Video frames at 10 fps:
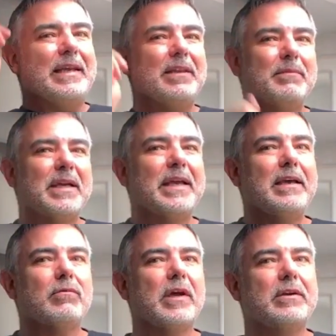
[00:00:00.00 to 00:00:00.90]
hitting my
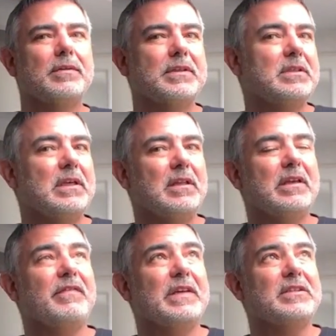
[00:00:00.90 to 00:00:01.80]
head right on the ceiling
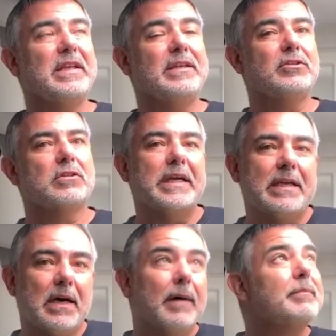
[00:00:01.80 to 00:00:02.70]
if I stand
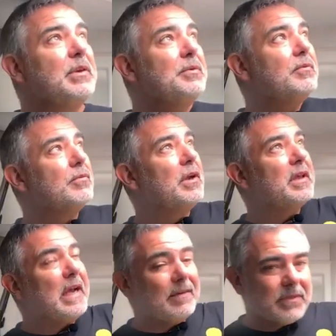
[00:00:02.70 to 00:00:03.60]
straight up. You
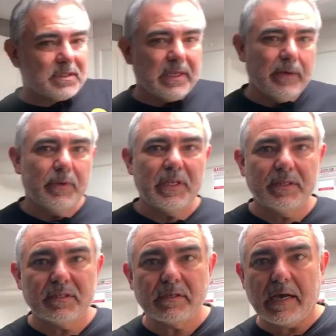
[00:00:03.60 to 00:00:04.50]
really have to stay within
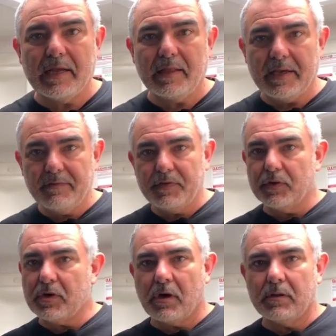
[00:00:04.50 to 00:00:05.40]
the skylight if
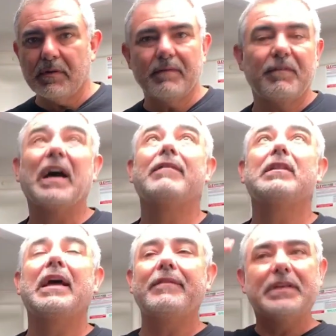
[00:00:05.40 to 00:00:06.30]
you're taller than
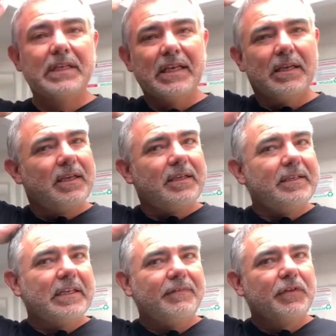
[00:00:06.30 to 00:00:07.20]
5'11.
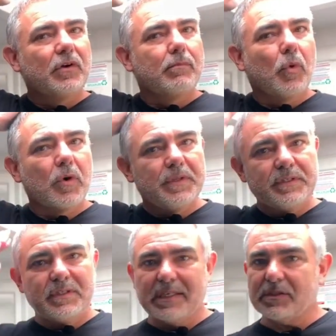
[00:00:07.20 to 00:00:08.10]
And if you're more than
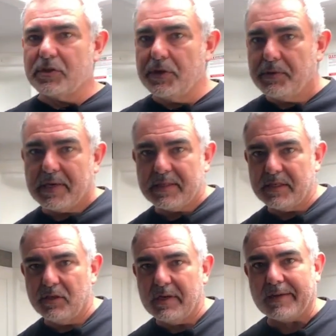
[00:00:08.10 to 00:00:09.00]
6'2, I
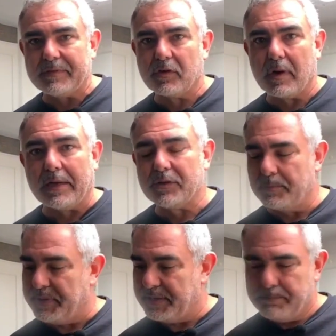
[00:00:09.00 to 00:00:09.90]
think you'd have to crouch a
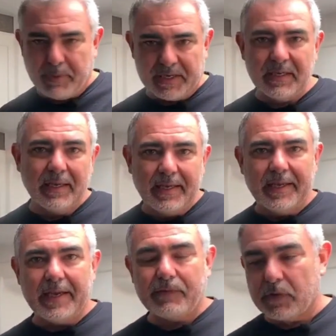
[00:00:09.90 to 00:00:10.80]
bit. But
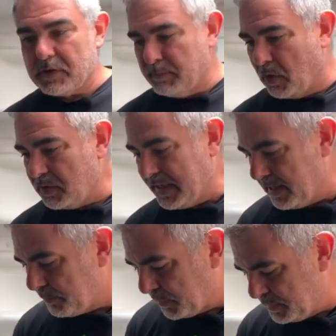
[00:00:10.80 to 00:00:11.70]
hey, for a small
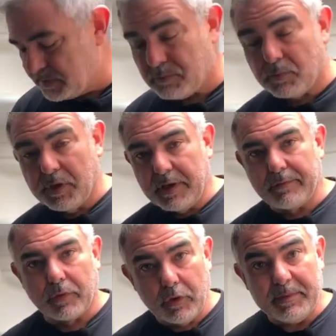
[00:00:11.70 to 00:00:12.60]
camper, this is a really
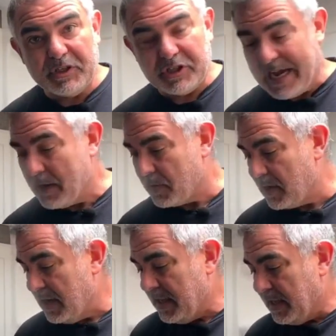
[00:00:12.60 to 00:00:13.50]
roomy
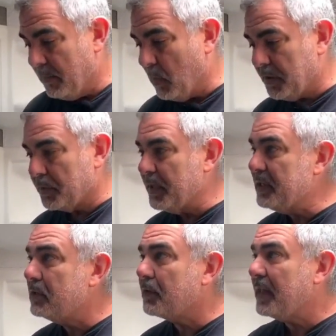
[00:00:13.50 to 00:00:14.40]
shower. And one of the
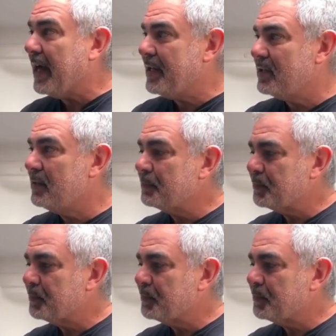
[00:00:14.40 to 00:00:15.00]
reasons for that is